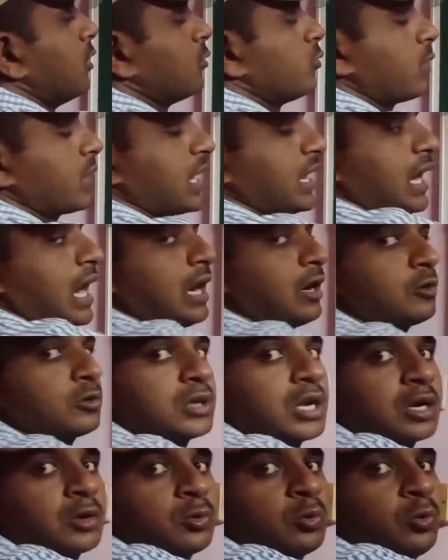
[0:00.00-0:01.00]
We can add to
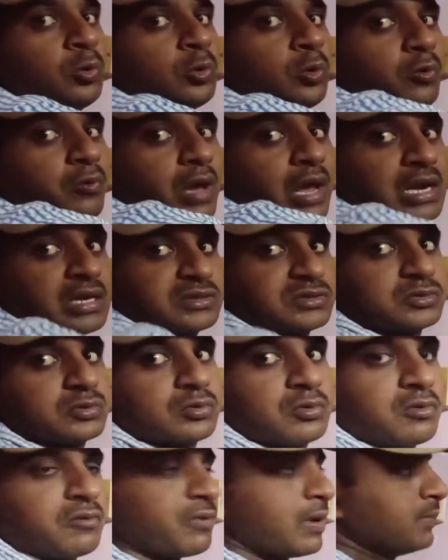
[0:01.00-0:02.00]
the two values.
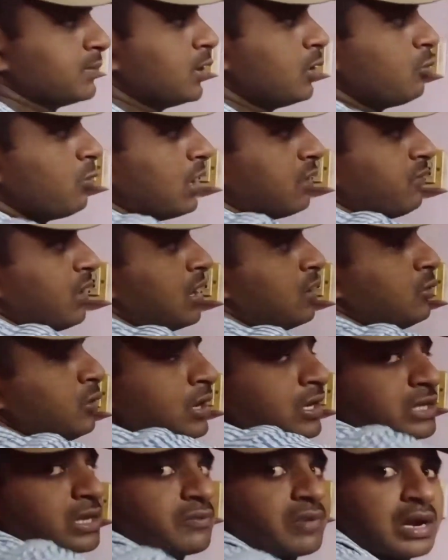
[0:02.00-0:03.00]
From the one value to
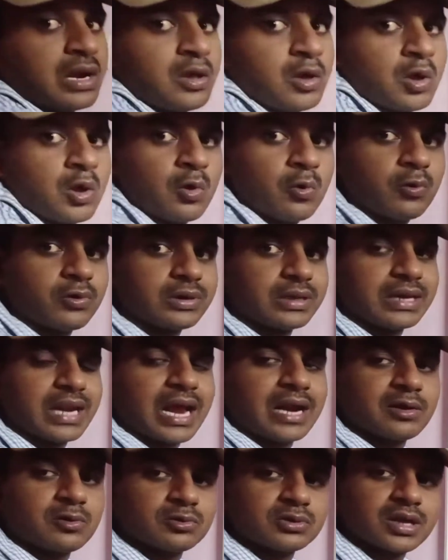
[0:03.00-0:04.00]
another value, we can
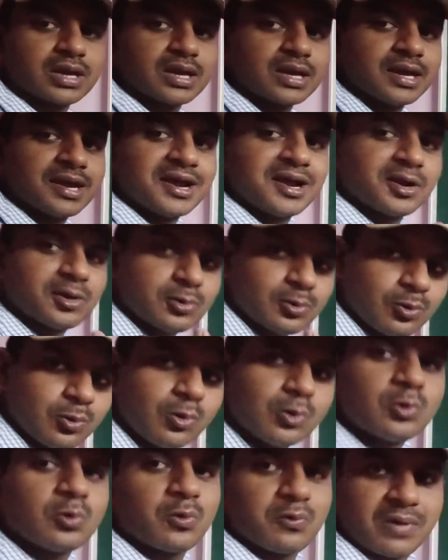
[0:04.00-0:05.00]
add to the
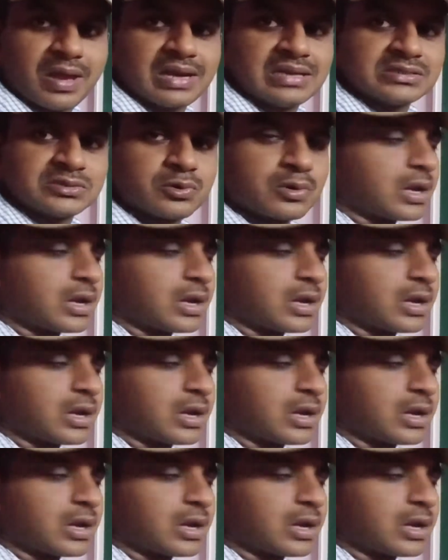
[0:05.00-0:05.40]
two values.